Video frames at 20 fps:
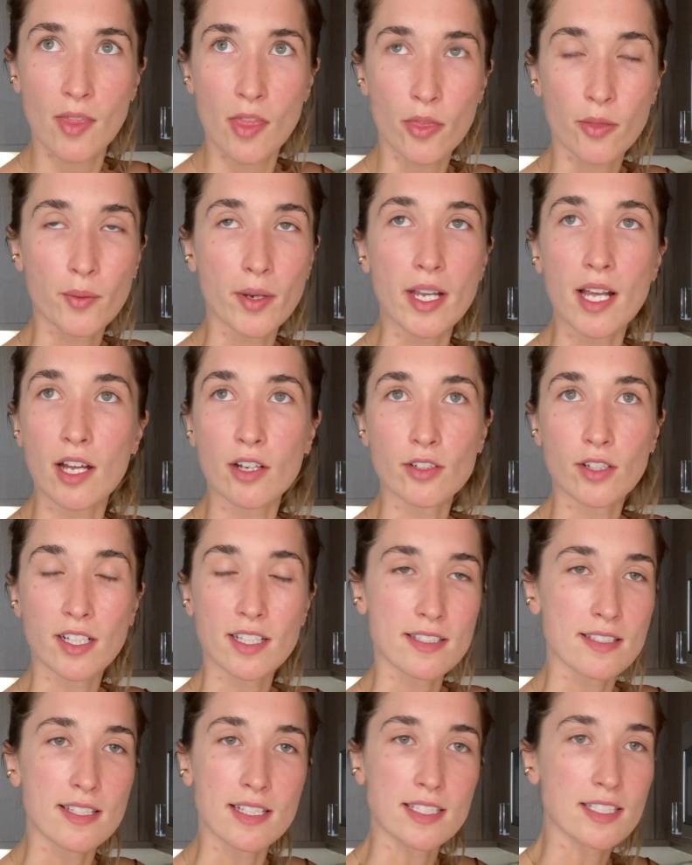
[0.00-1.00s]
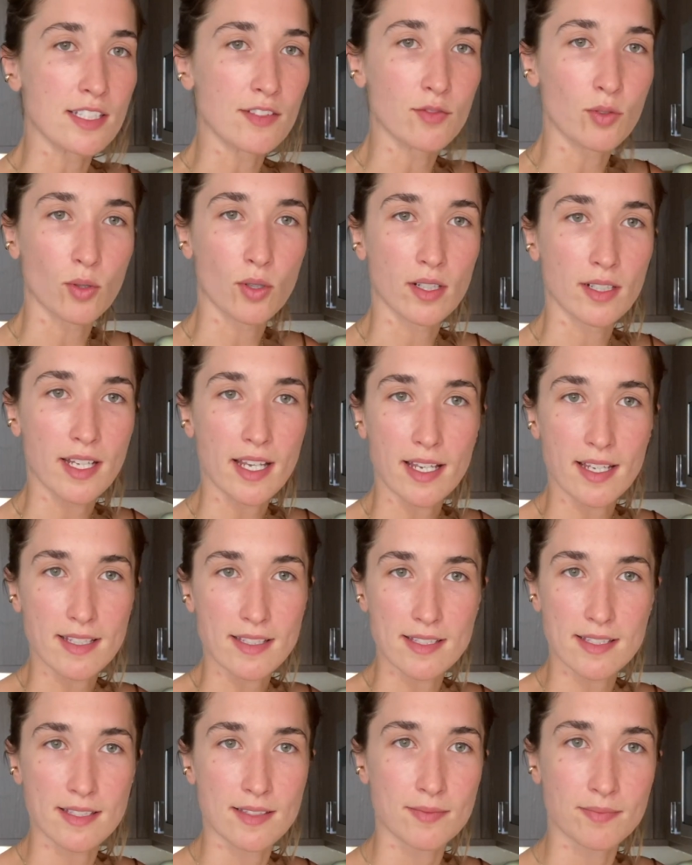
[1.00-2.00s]
364
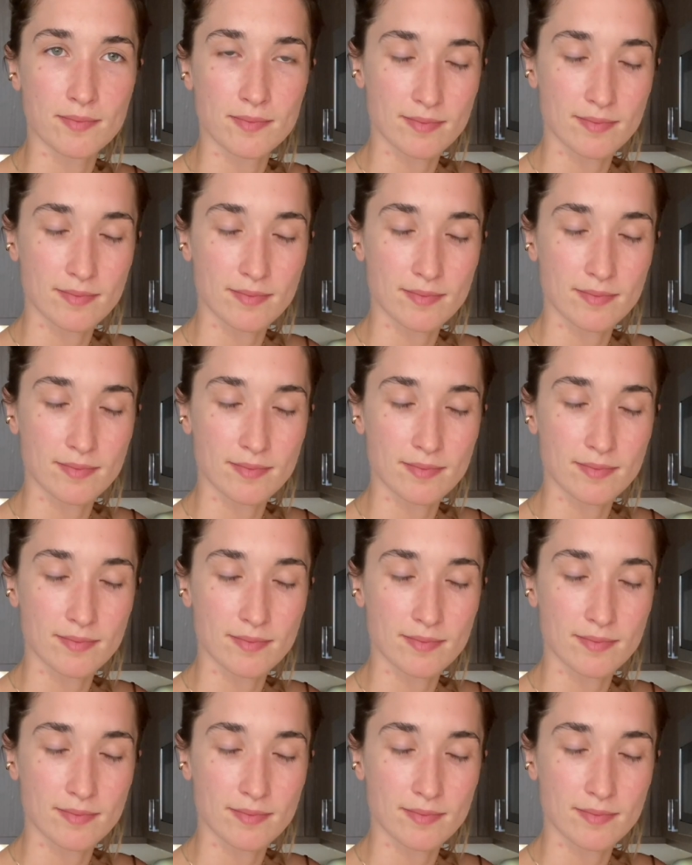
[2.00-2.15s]
days